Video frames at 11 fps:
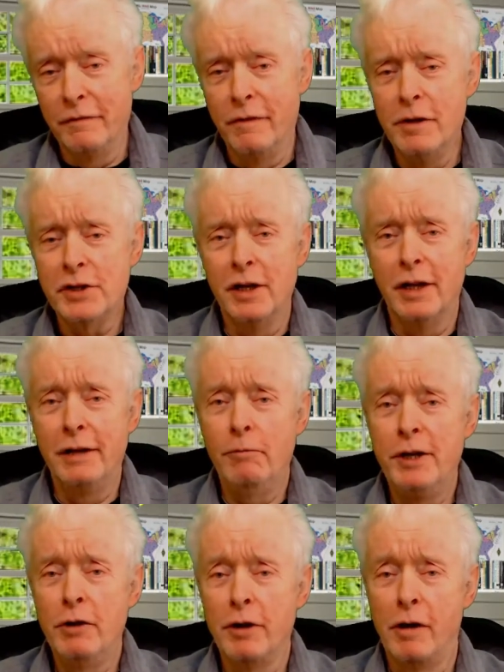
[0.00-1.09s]
Unfortunately,
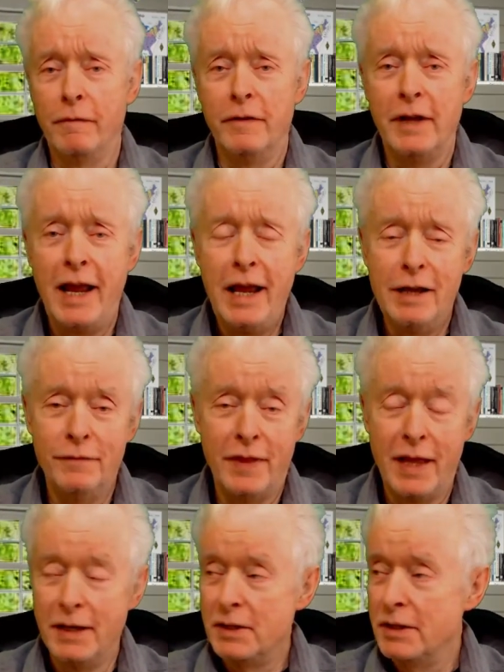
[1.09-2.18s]
we don't often have
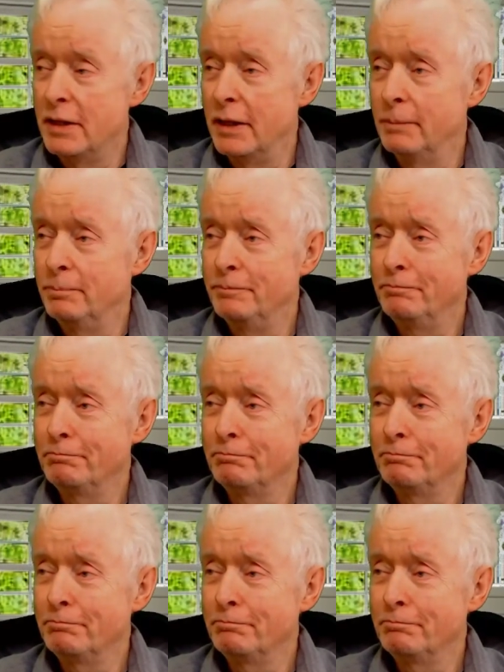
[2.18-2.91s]
that